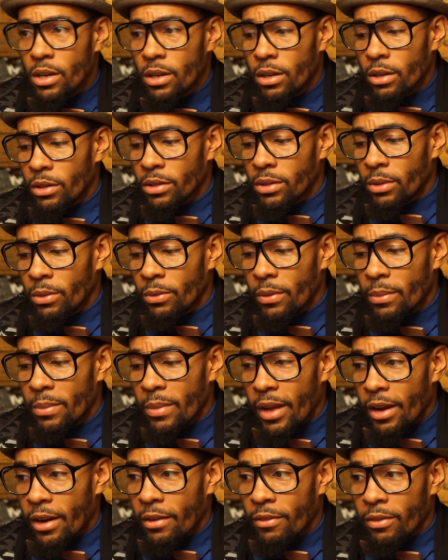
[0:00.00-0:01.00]
You know, so from
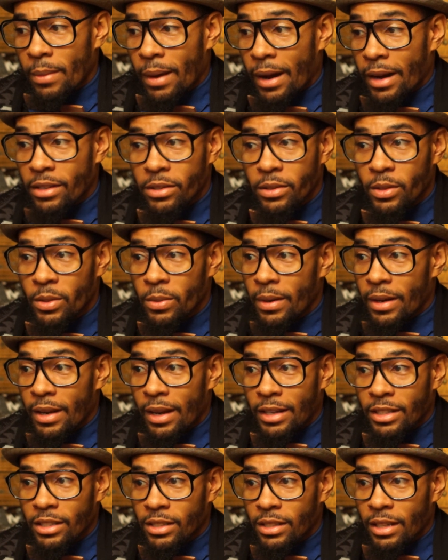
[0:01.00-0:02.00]
there, from high school, man,
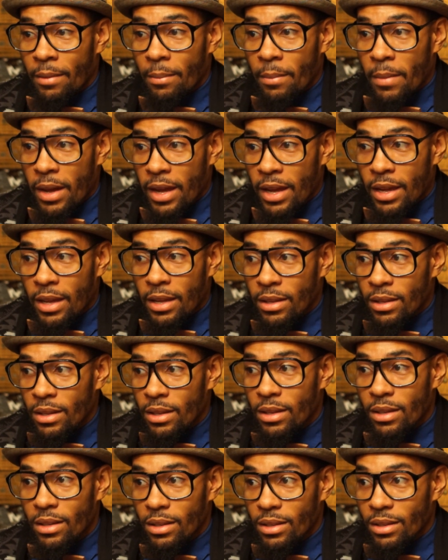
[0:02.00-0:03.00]
I made
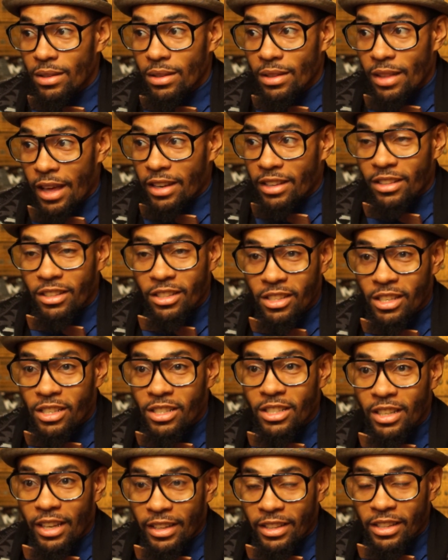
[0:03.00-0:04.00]
that
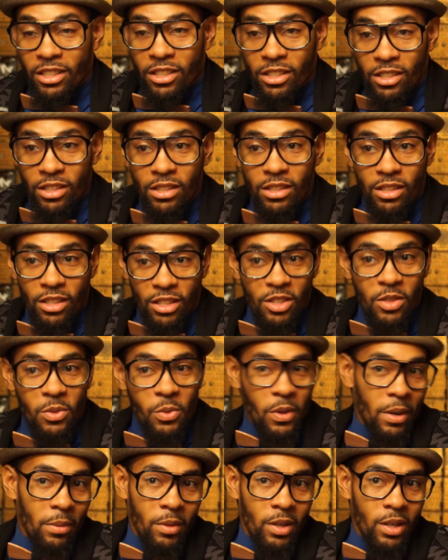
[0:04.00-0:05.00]
decision, like, this is
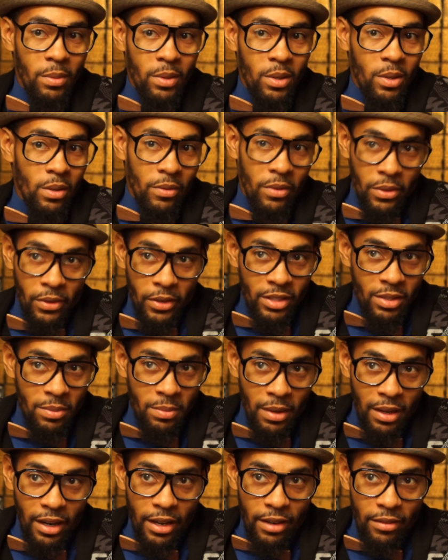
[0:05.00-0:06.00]
what I'm going to be doing for the rest of
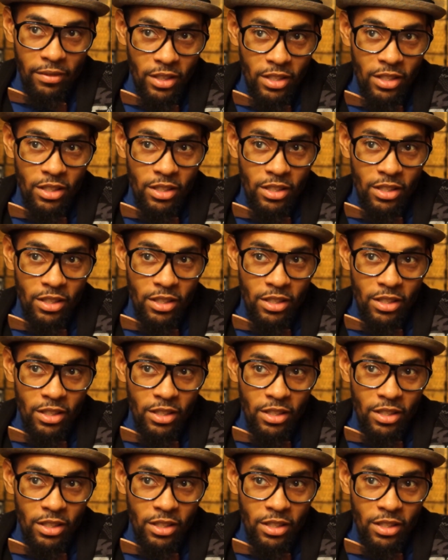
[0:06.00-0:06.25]
my life. This